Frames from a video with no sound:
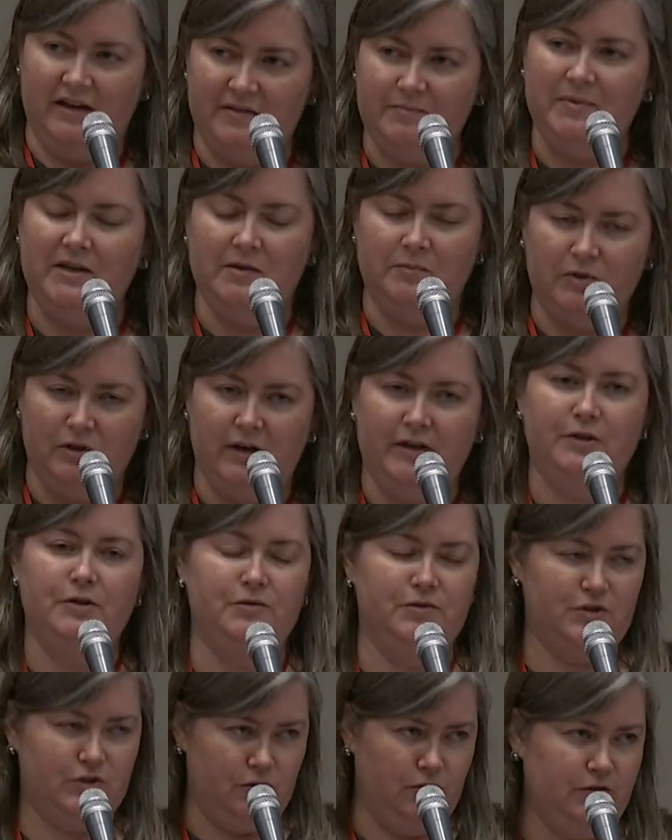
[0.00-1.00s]
of people on
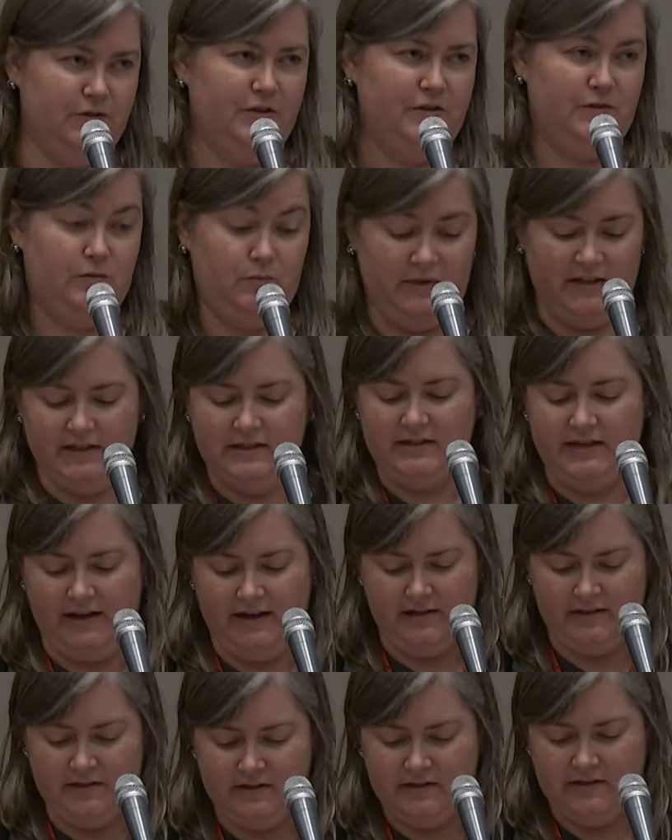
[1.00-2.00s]
whose shoulders we
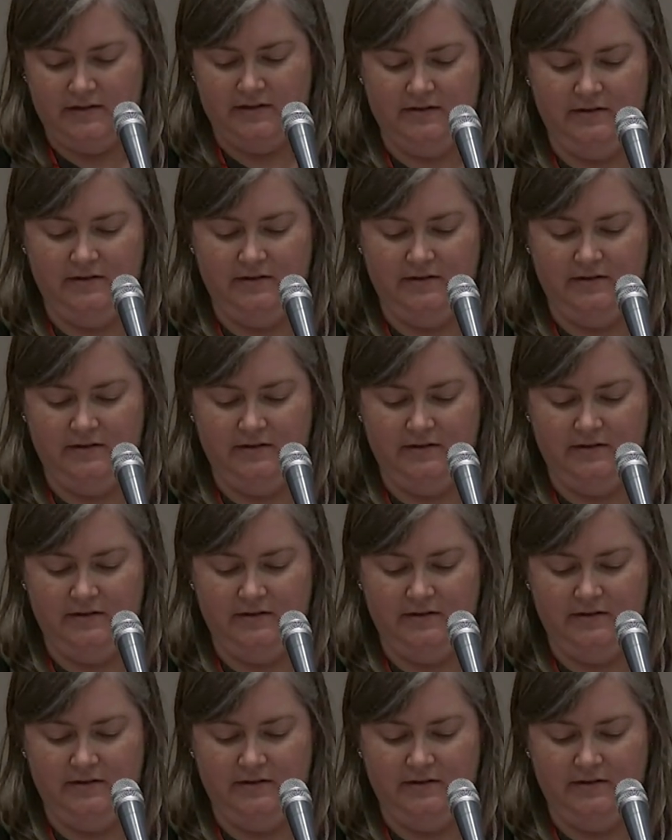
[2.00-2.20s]
stand